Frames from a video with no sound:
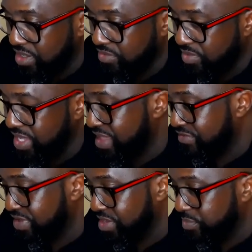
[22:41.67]
We have
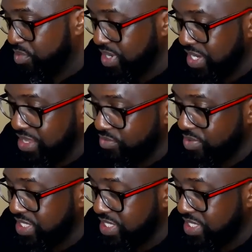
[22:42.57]
hit a point now where